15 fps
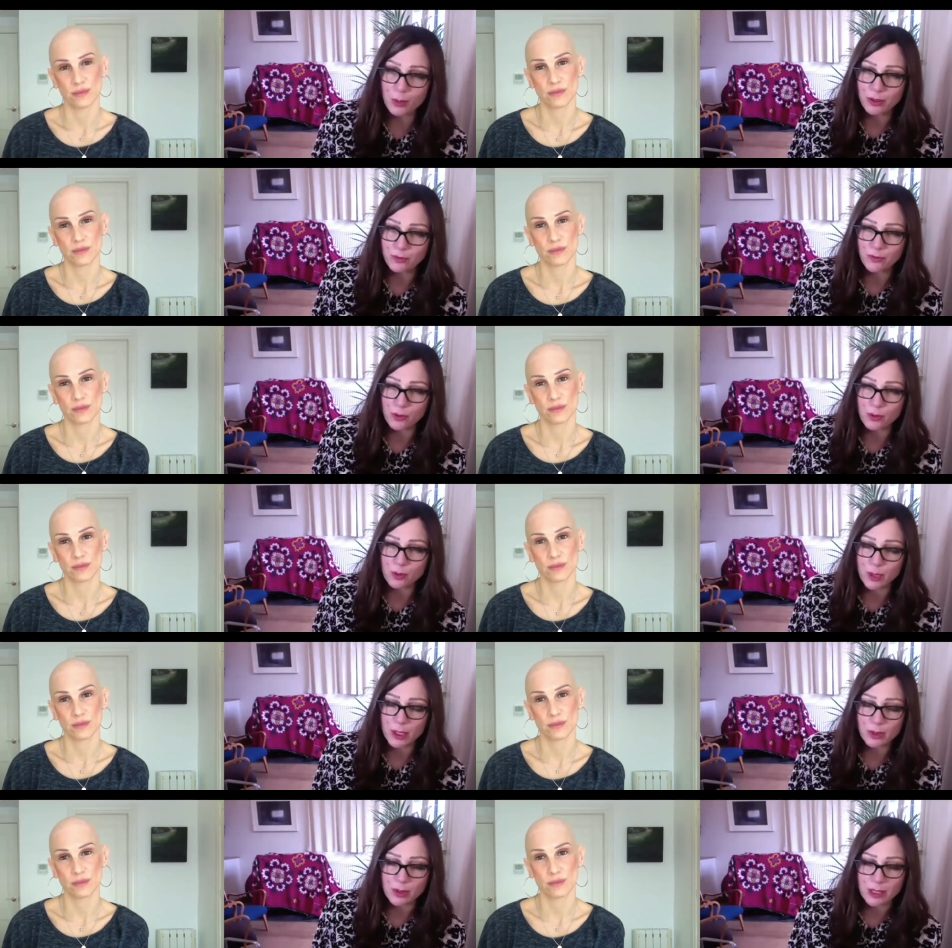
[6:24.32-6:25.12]

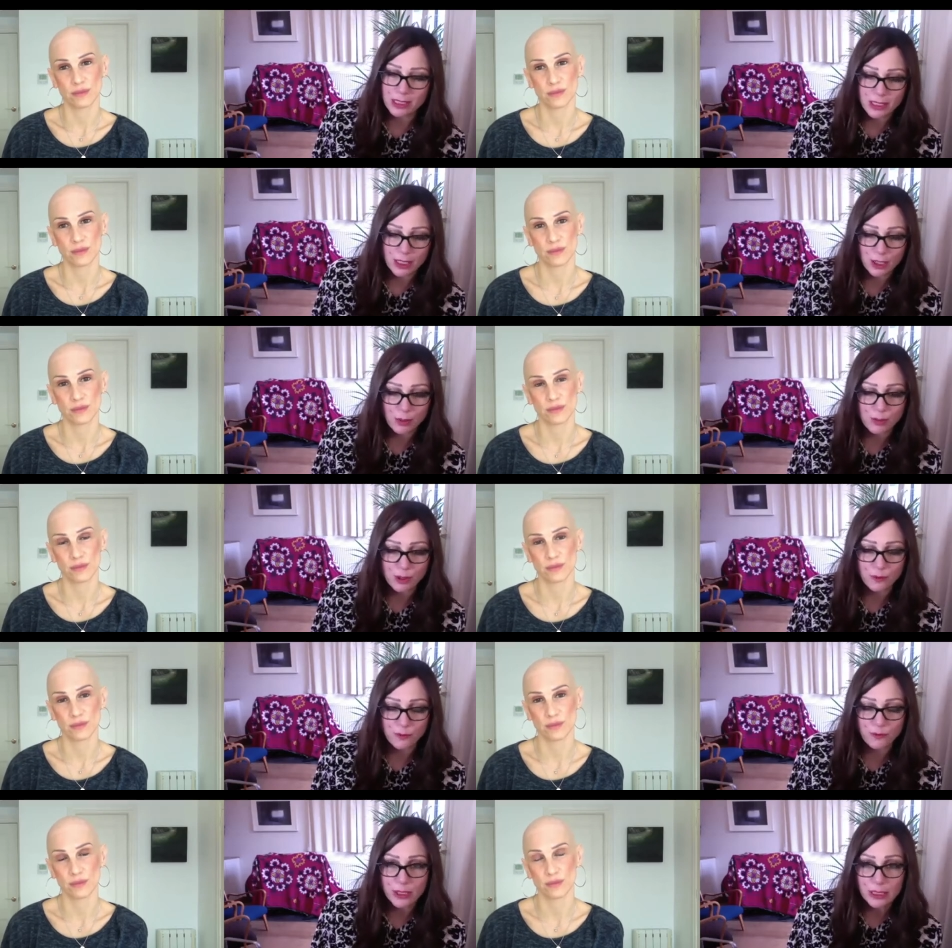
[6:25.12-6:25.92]
Speaker 1: inform you in terms
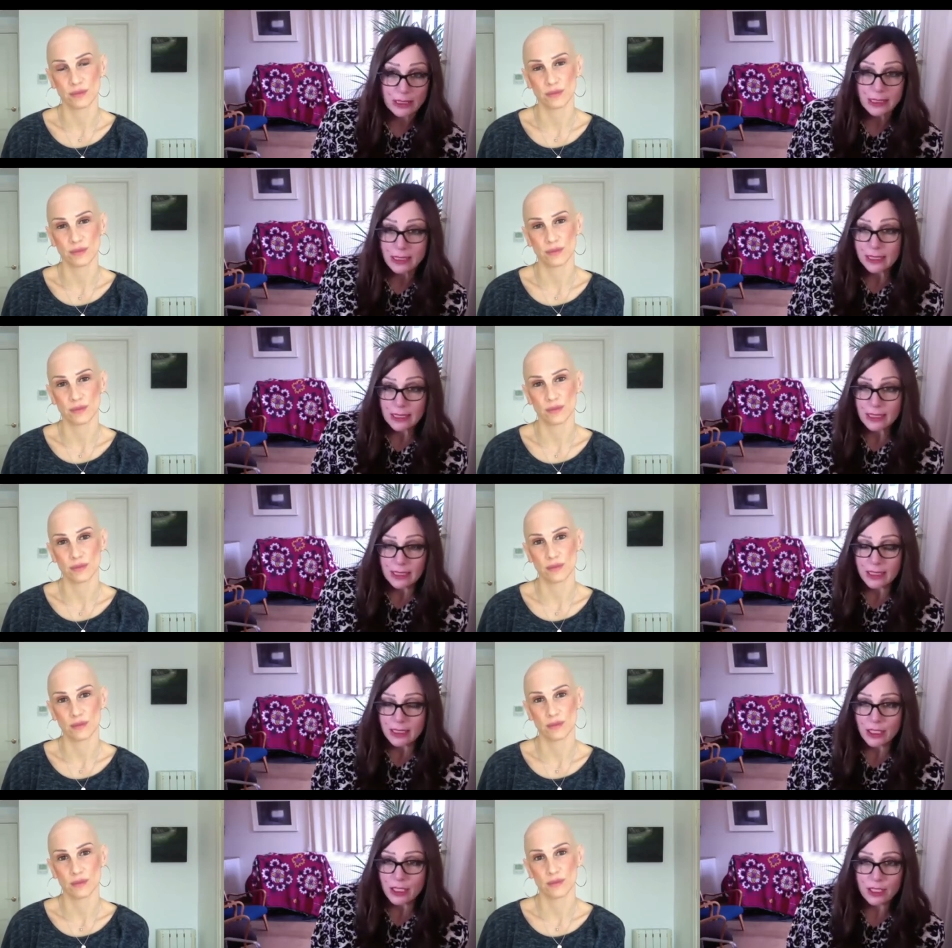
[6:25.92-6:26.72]
of
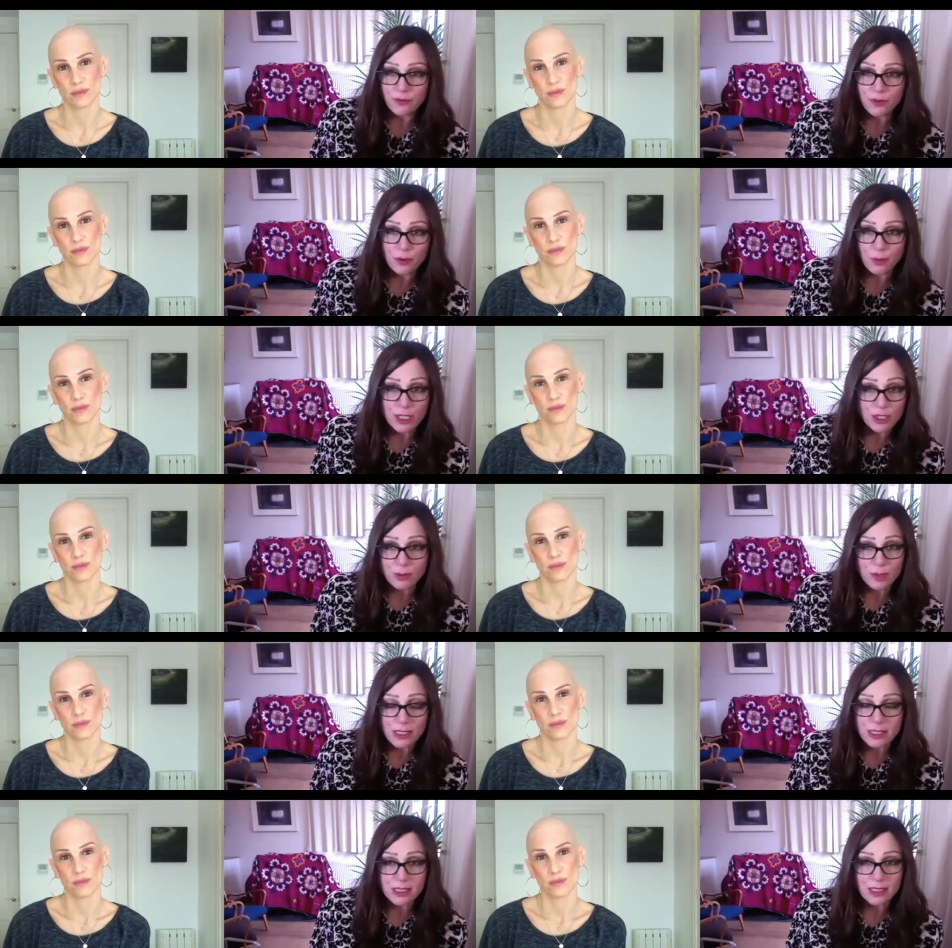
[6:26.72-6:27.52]
if your
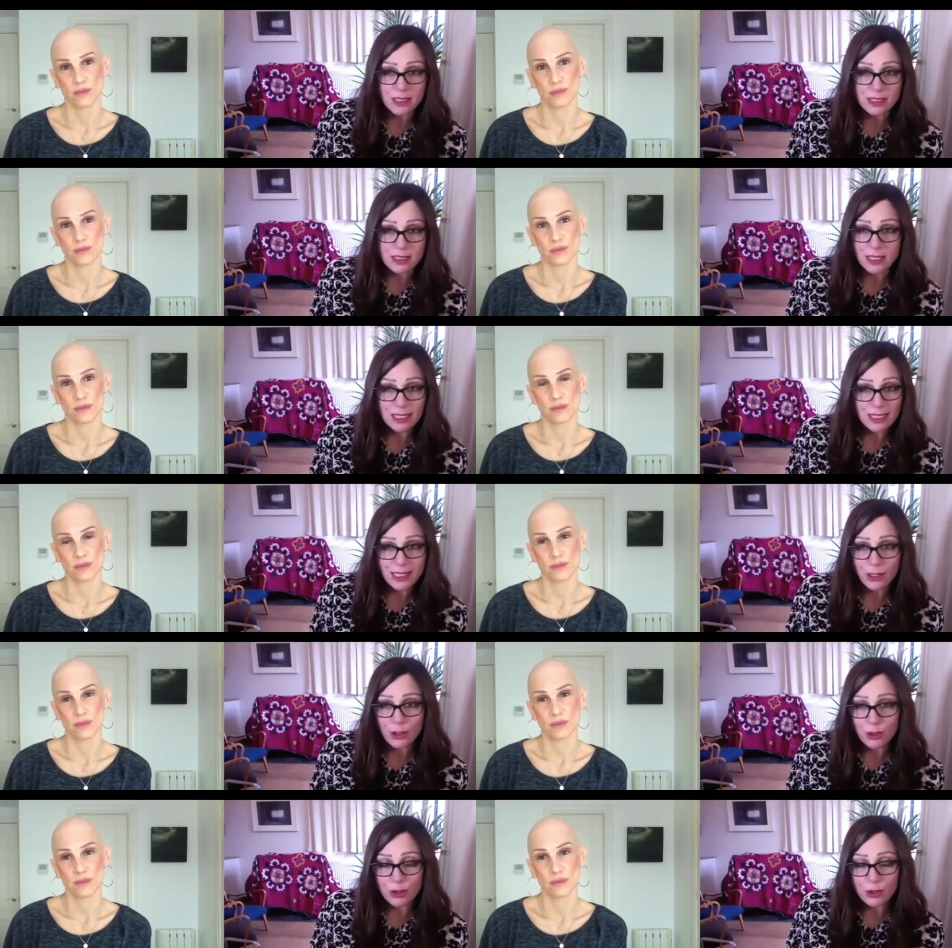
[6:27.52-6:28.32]
measurements are
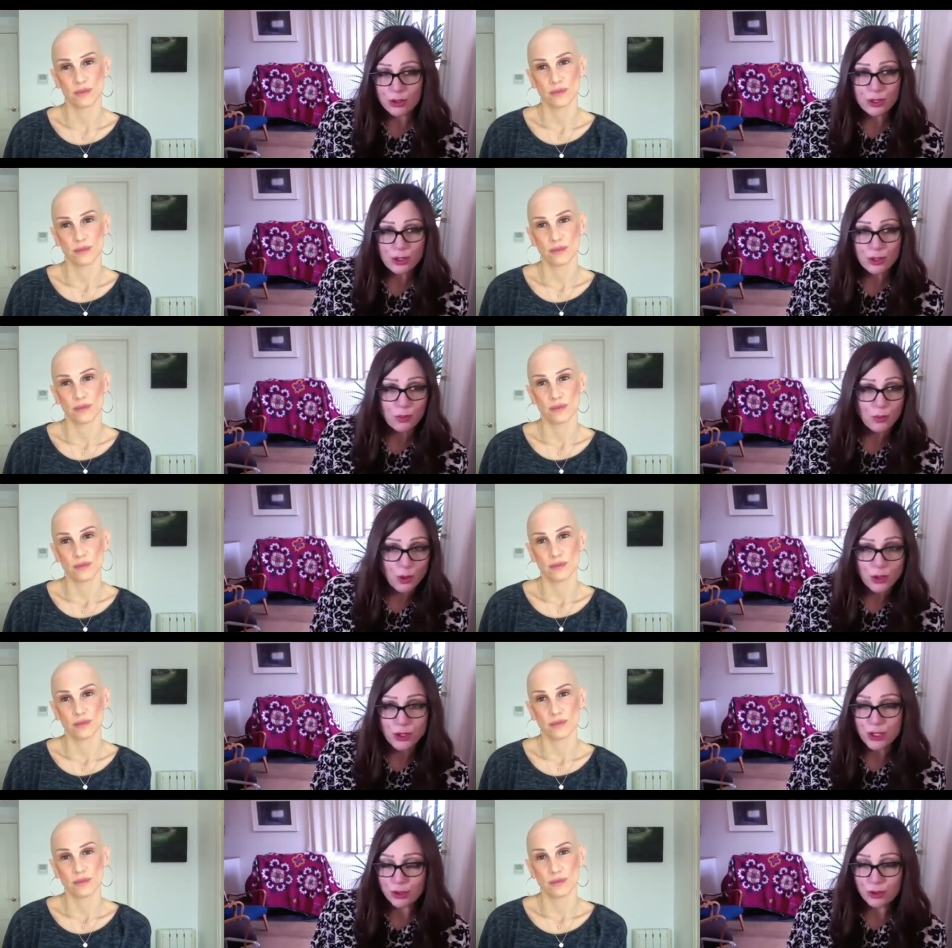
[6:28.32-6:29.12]
slightly odd,
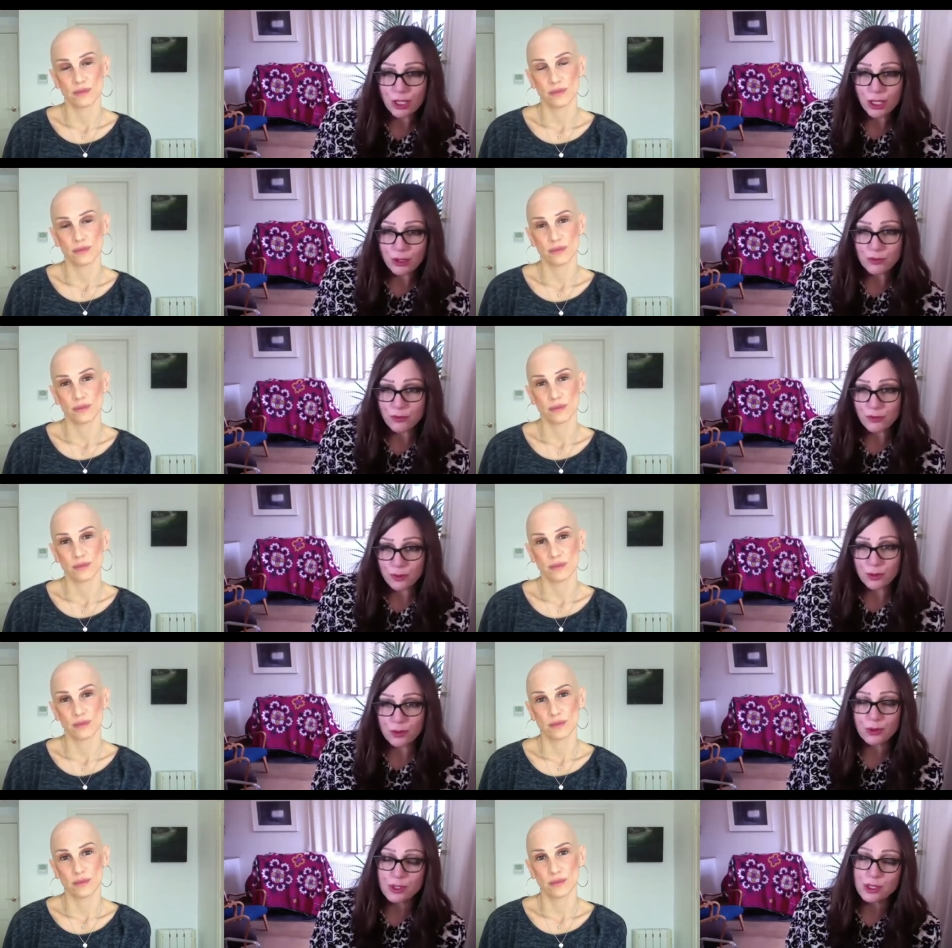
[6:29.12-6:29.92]
what do you go
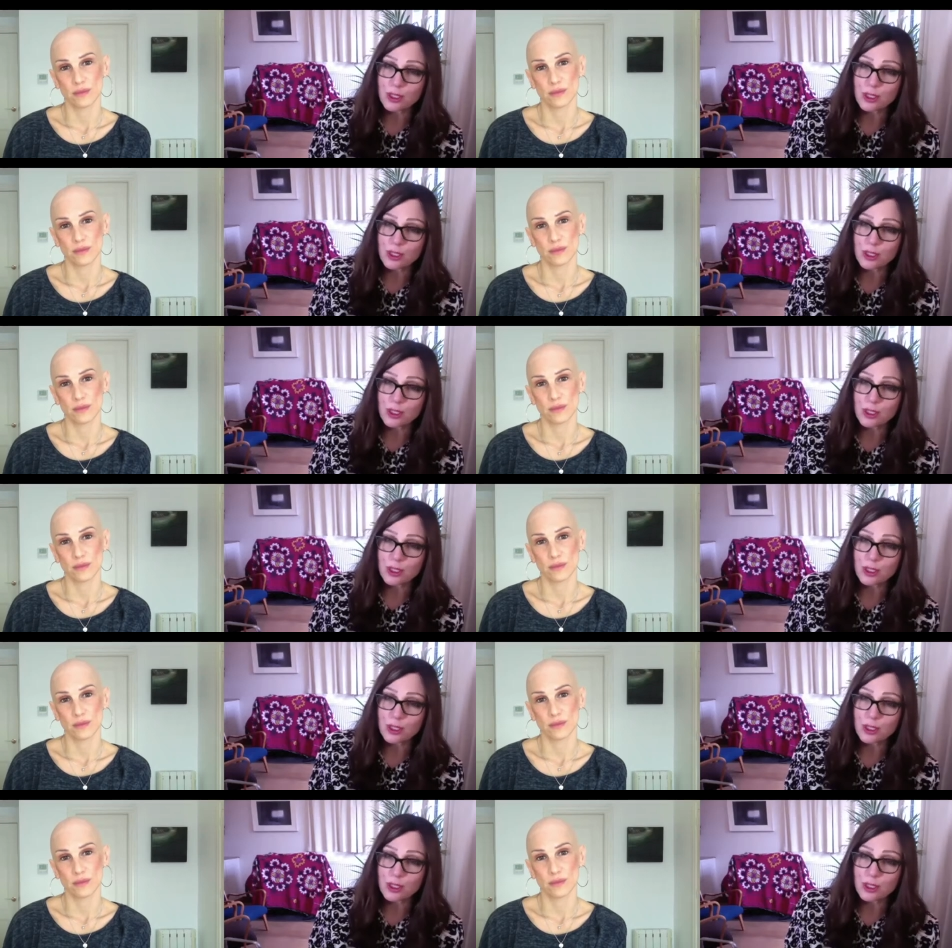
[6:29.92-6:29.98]
for?